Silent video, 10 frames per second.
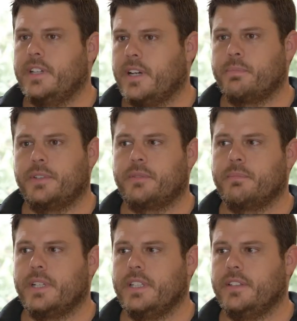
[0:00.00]
got to put some
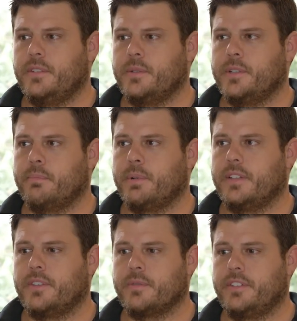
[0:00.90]
money into it,
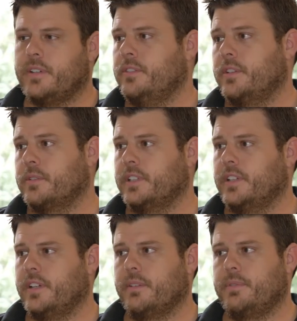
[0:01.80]
but the returns are really
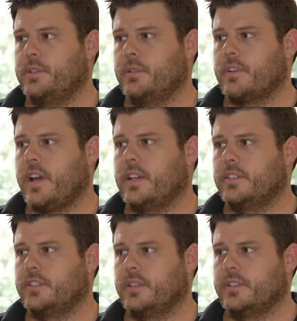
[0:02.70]
good if you do it right.
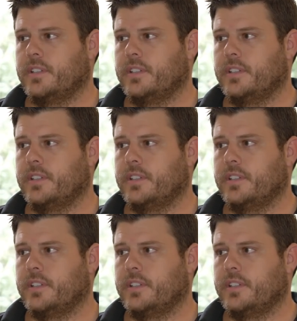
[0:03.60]
So